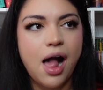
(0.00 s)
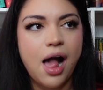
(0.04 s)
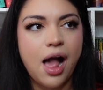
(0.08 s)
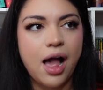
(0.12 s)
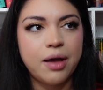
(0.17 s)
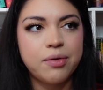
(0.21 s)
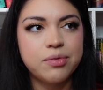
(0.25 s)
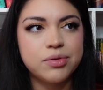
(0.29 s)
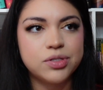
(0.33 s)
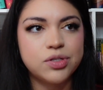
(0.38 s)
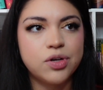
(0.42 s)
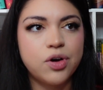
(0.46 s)

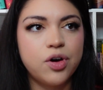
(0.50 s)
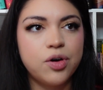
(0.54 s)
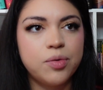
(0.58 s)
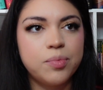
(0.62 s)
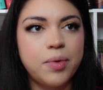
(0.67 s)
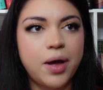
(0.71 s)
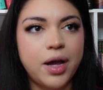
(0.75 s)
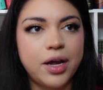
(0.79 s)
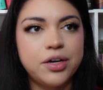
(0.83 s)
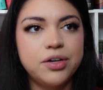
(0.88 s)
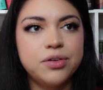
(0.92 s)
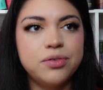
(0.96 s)
I
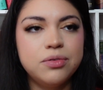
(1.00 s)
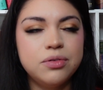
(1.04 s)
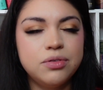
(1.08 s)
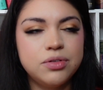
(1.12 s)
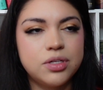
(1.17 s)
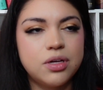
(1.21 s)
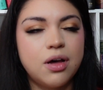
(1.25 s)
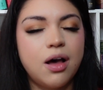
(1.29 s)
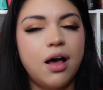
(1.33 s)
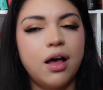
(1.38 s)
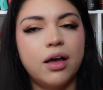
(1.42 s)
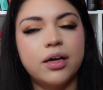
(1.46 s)
knew it was
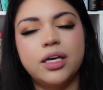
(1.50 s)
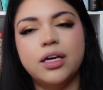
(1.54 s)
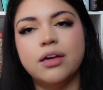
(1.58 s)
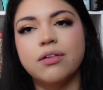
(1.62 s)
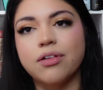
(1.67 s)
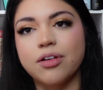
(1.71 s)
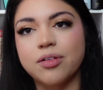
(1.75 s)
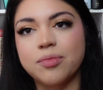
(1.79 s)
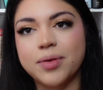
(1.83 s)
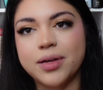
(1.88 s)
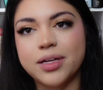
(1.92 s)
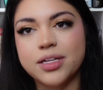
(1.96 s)
a hockey
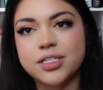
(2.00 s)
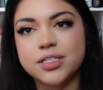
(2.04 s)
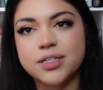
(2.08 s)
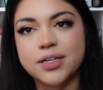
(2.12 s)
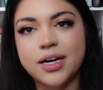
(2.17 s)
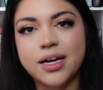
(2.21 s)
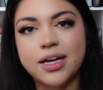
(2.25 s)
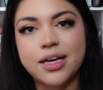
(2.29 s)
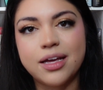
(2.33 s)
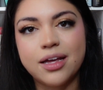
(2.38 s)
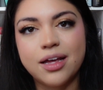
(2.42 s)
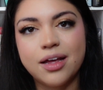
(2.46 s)
romance,
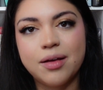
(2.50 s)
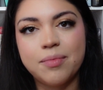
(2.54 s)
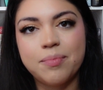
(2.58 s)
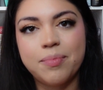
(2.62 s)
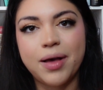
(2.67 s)
right?